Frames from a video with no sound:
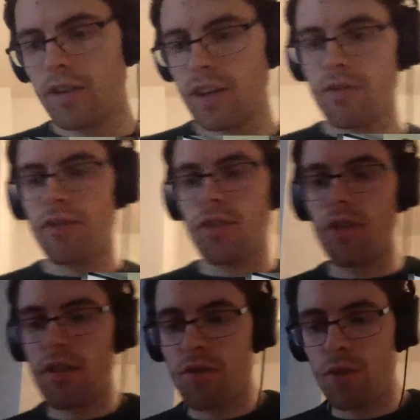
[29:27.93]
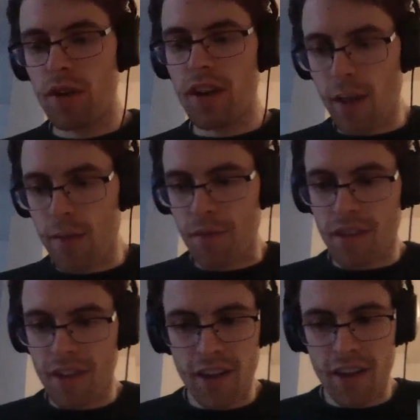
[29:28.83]
403 happens
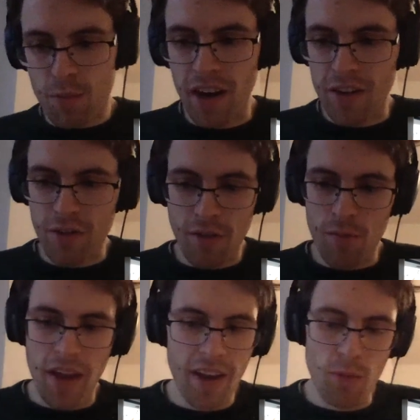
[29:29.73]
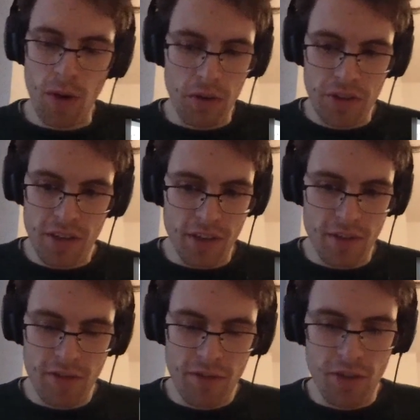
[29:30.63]
as part of the main routing
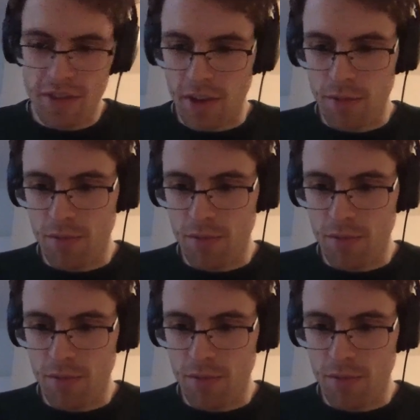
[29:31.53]
for some